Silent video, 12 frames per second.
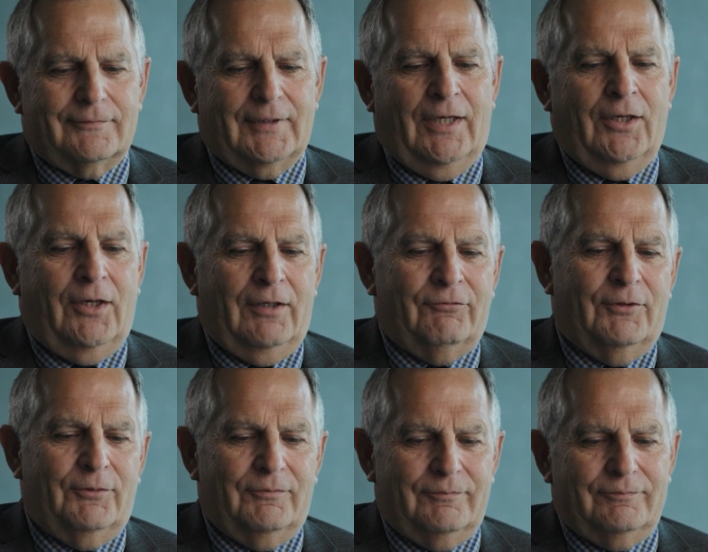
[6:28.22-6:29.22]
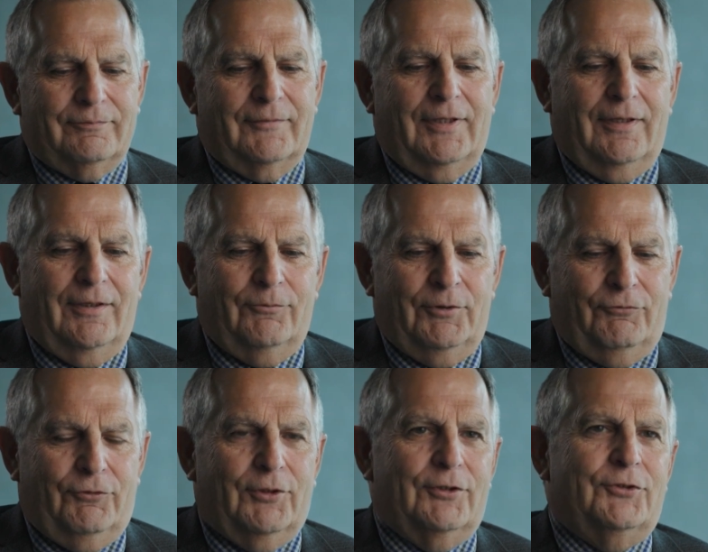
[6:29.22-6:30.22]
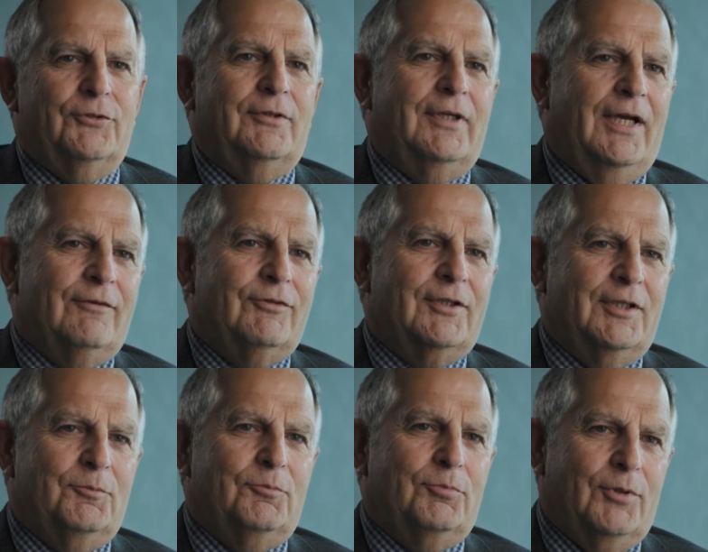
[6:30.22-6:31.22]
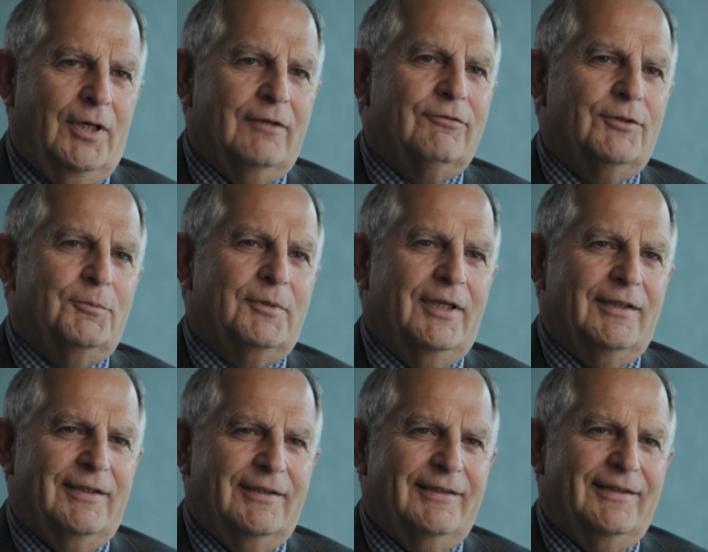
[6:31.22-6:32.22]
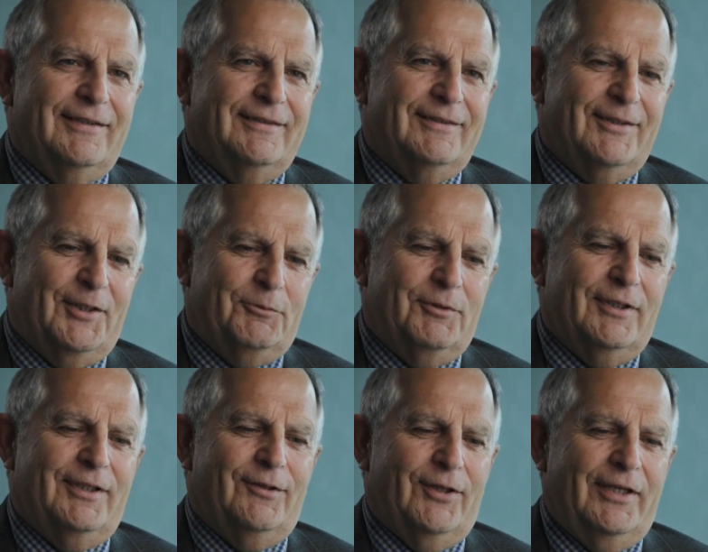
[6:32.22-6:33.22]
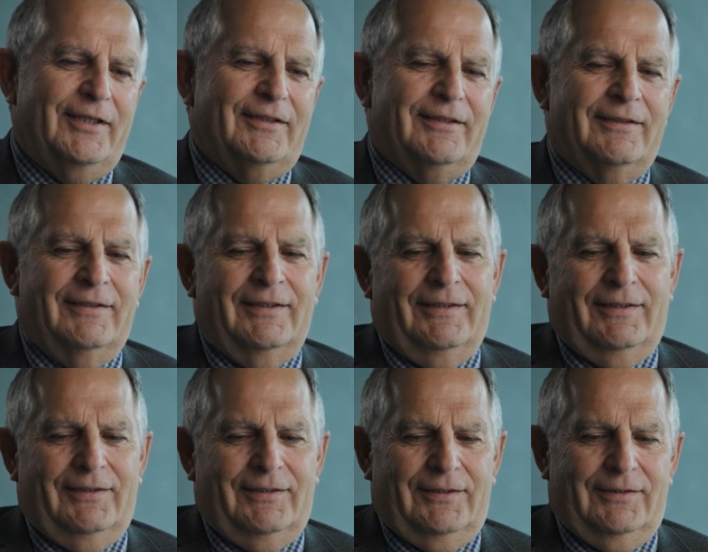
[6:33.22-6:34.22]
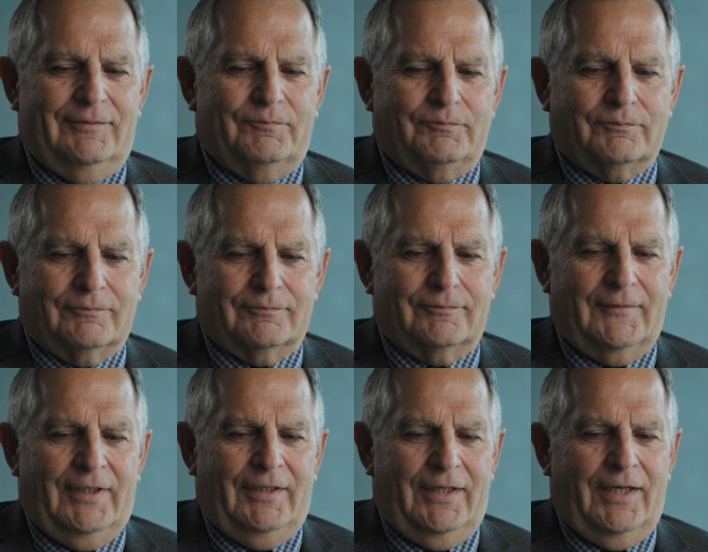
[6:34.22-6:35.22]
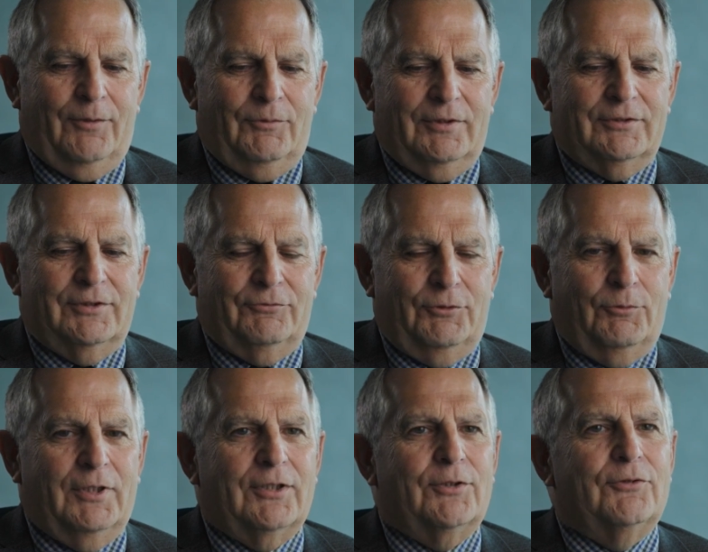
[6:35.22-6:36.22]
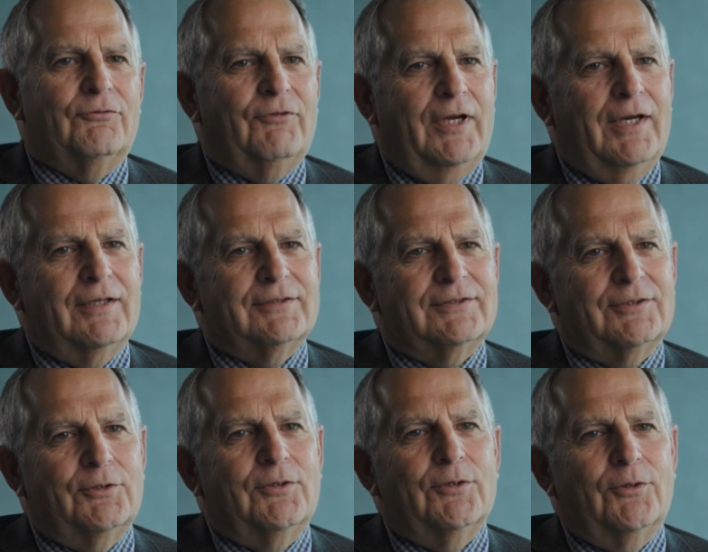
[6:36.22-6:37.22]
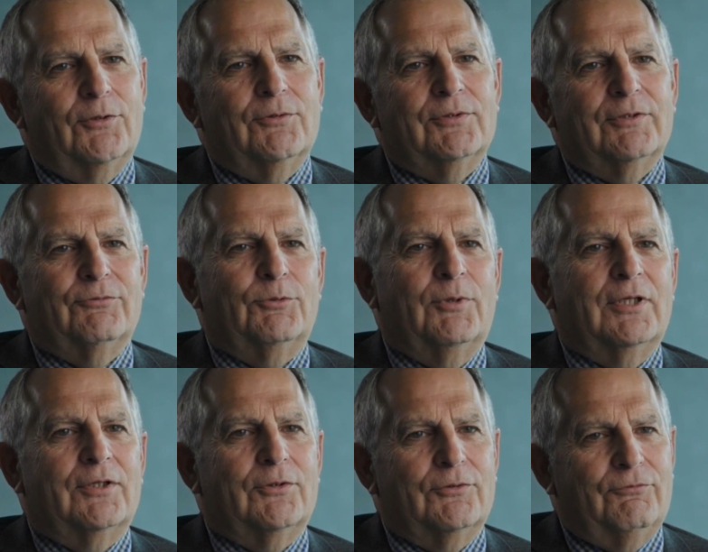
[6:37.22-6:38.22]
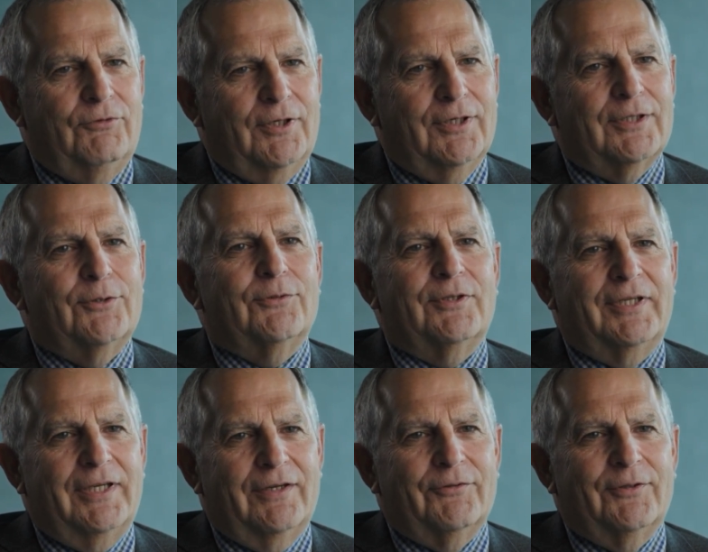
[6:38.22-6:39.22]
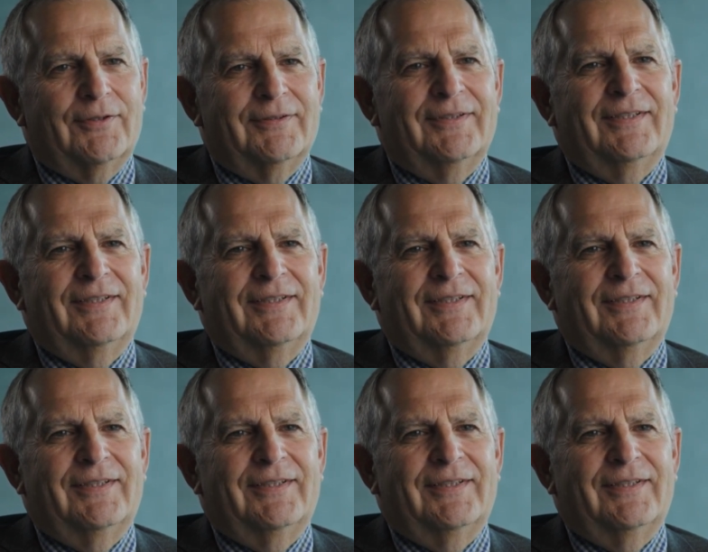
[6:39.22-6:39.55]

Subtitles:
I often refer to an African proverb that I really like. And that was, if you want to go fast, go alone. If you want to go far, go together.